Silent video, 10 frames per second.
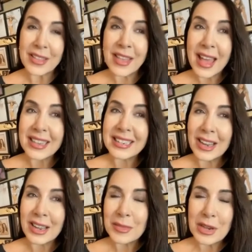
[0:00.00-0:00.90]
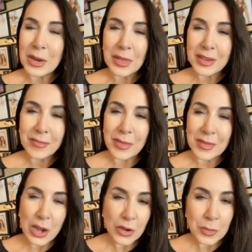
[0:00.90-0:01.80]
that, that when
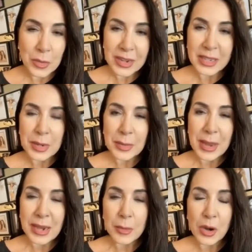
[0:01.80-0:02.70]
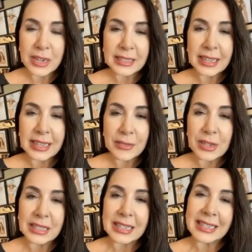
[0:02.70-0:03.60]
they heard I wanted to be a makeup artist, they
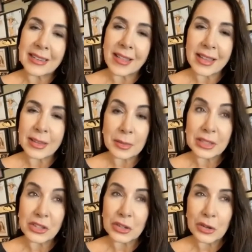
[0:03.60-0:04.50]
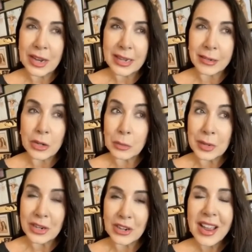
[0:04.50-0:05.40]
really didn't think it was such a great
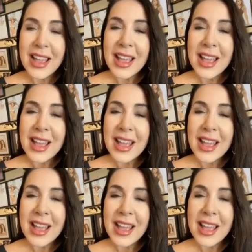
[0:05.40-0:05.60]
career.